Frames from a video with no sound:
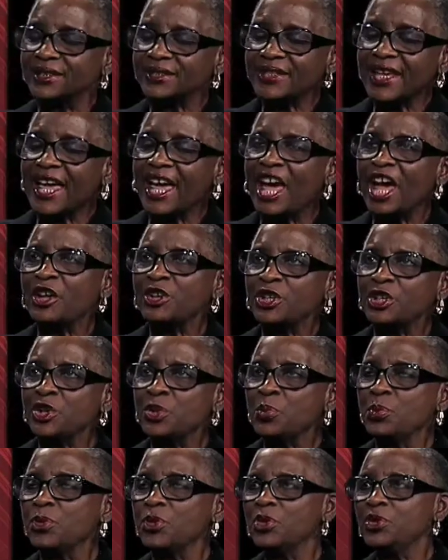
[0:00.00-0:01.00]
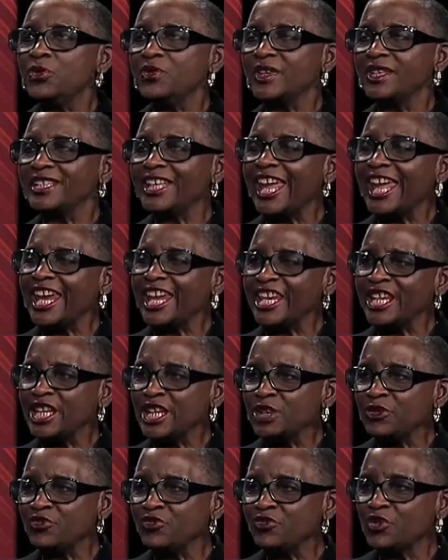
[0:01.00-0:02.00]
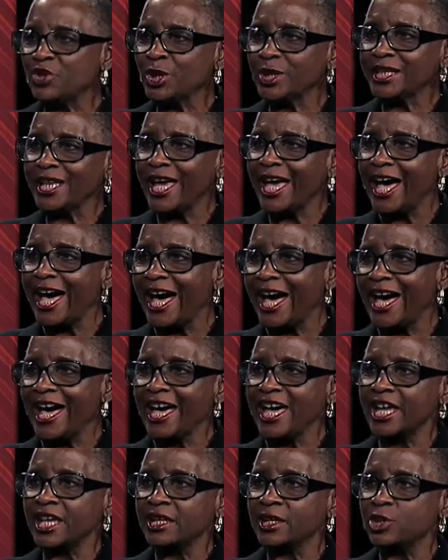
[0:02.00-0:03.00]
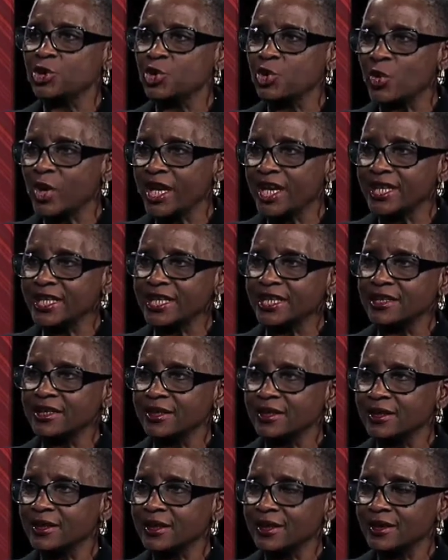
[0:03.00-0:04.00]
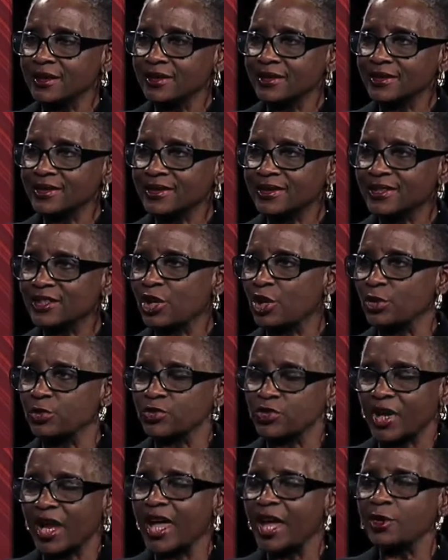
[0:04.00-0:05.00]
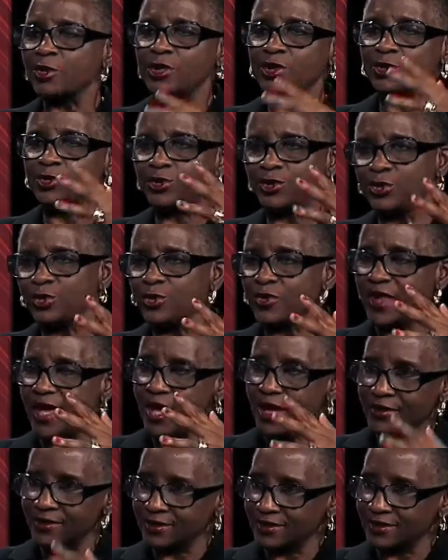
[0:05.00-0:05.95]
us, how do you move an 80-foot high granite sculpture? How do you do that?